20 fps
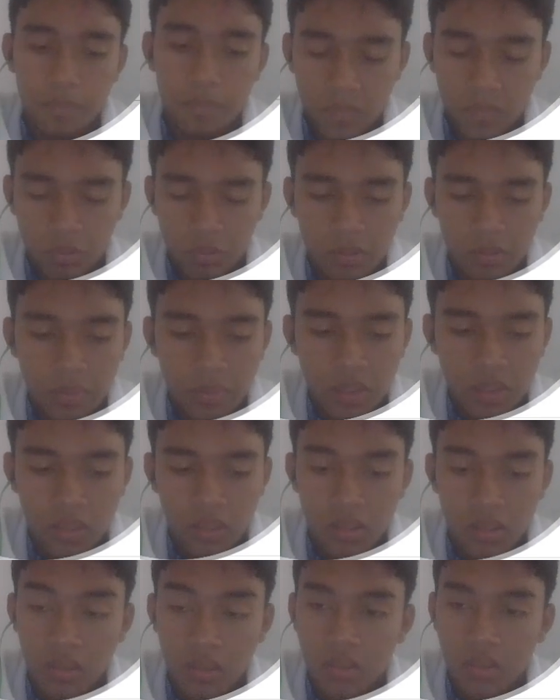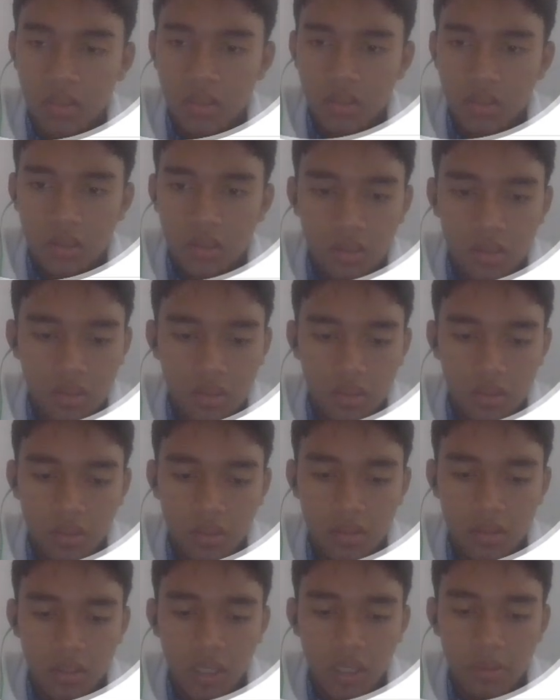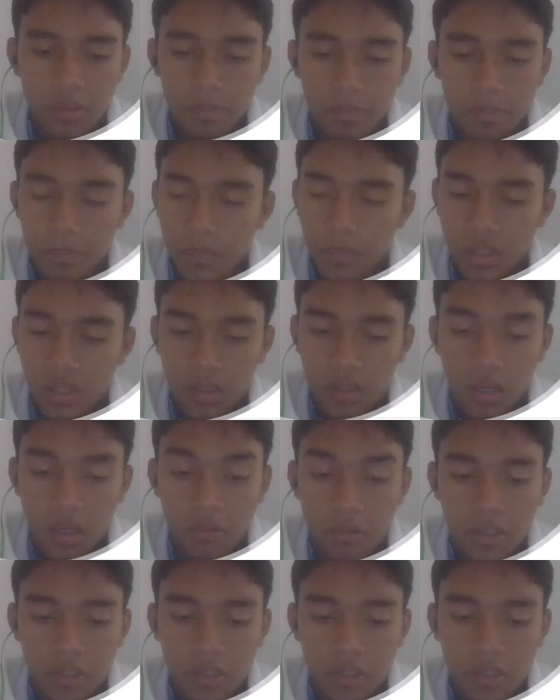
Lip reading: will be the name, our